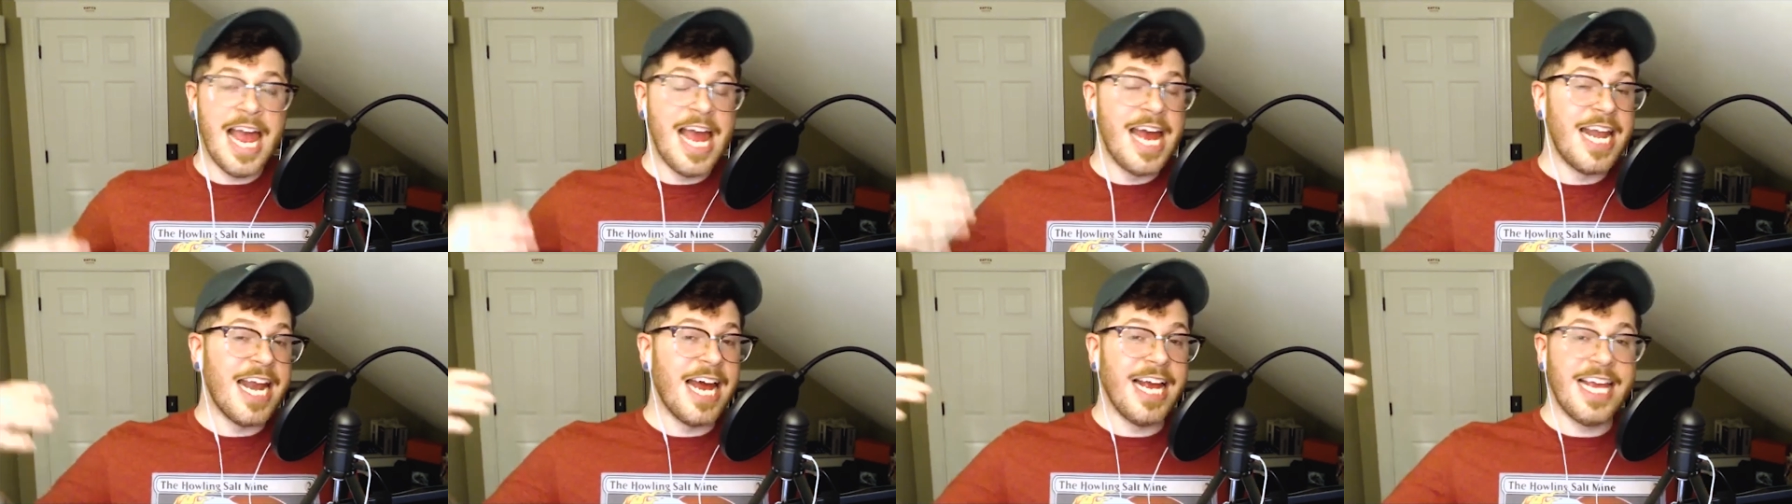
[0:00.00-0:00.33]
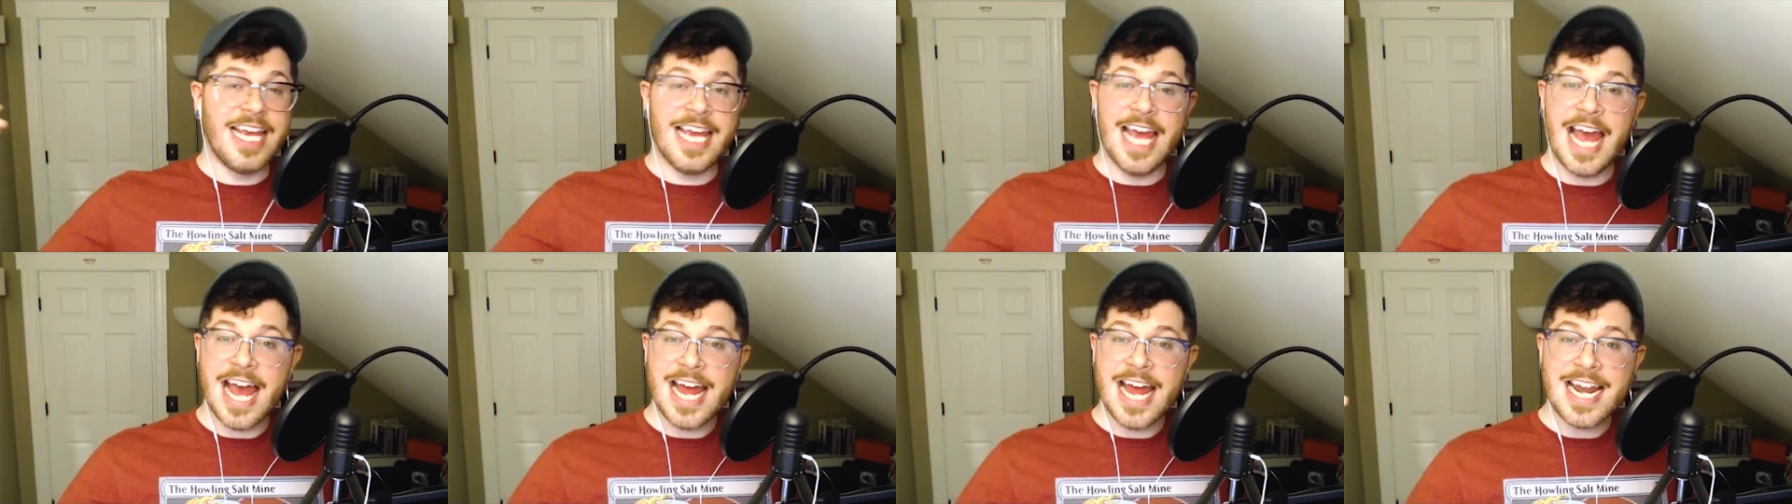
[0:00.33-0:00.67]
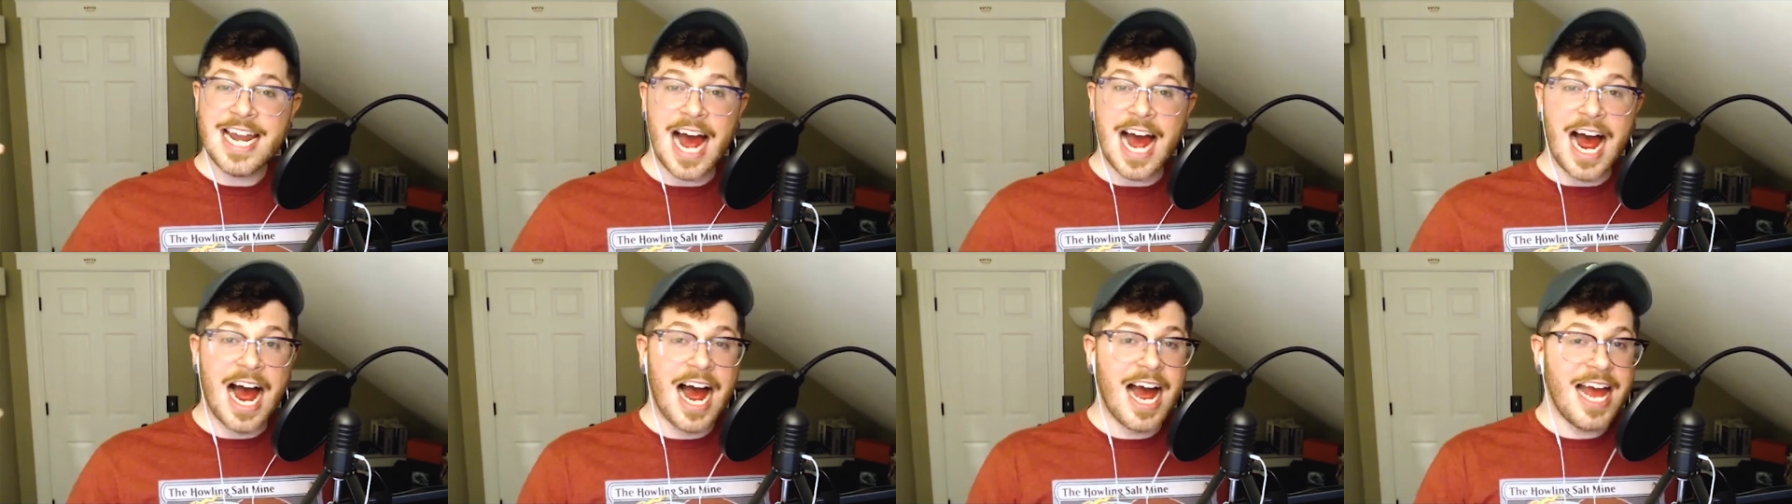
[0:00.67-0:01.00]
again,
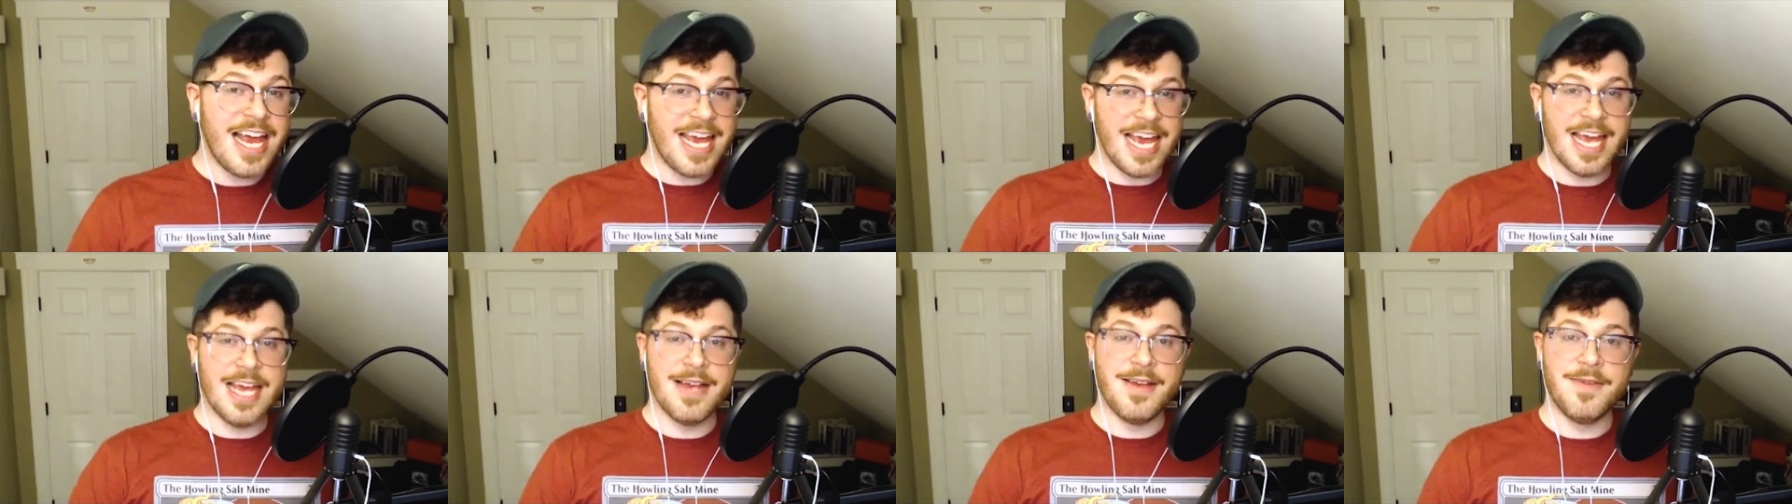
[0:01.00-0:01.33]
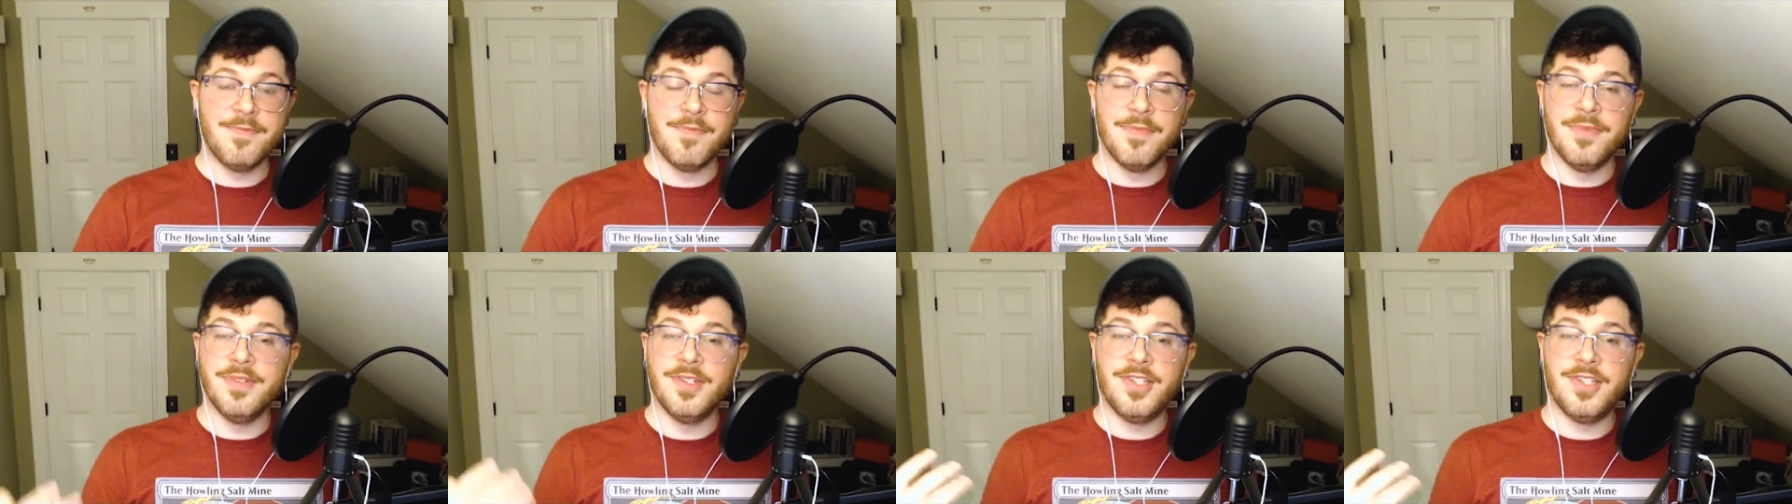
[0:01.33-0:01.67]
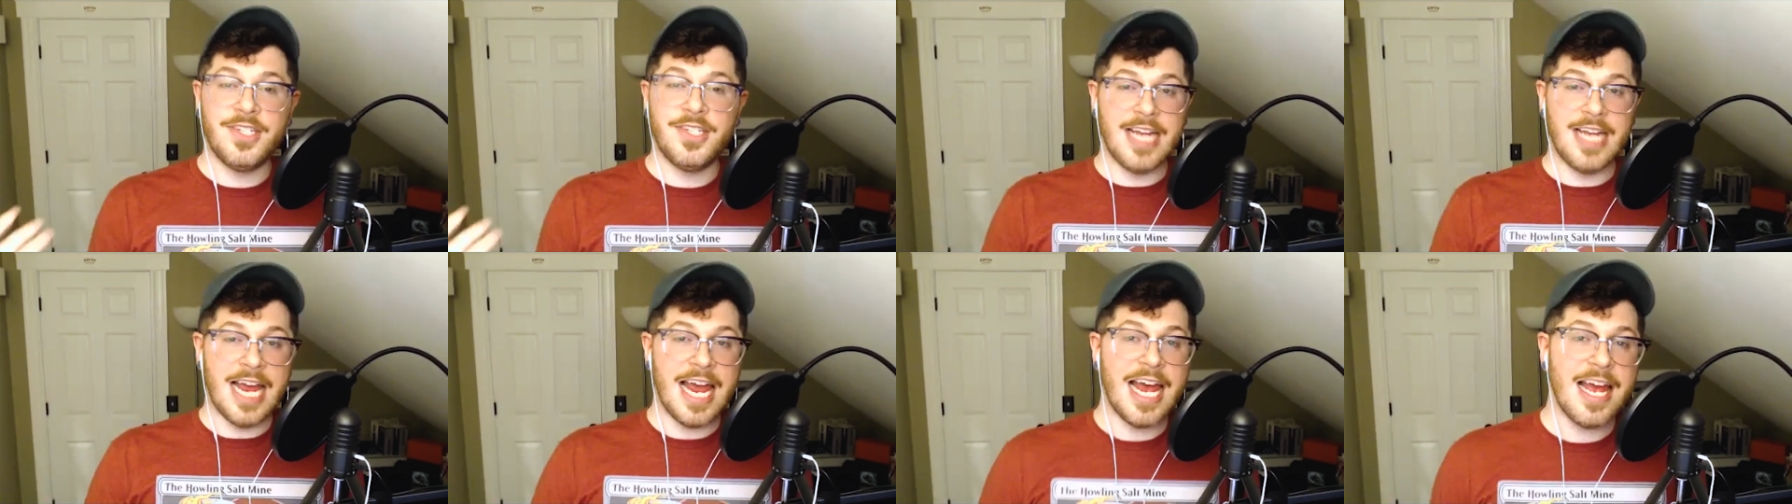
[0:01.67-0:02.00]
I am
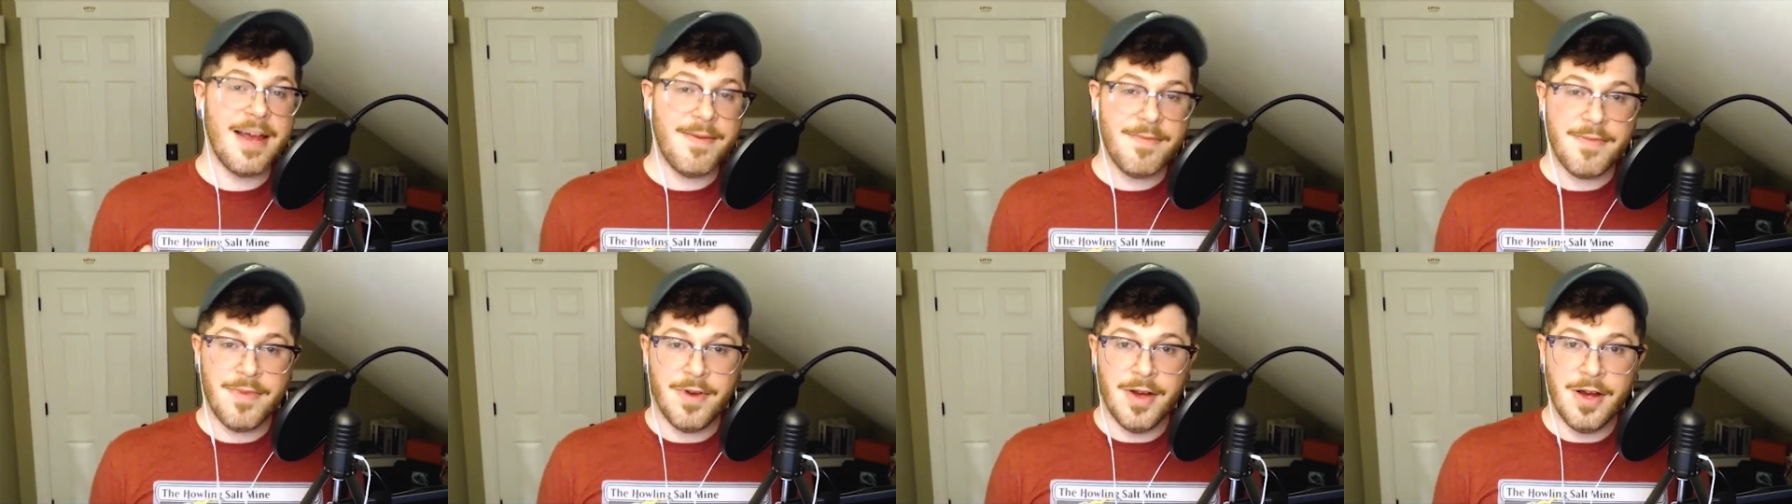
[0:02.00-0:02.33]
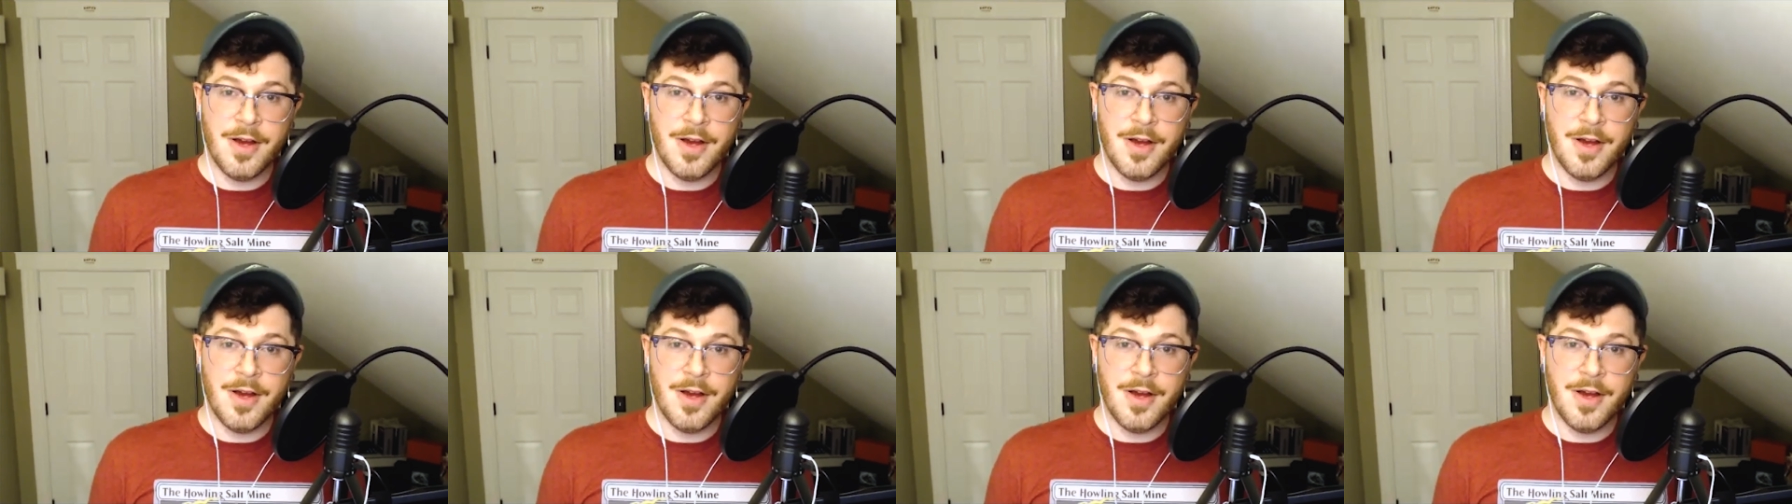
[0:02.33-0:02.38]
Sam,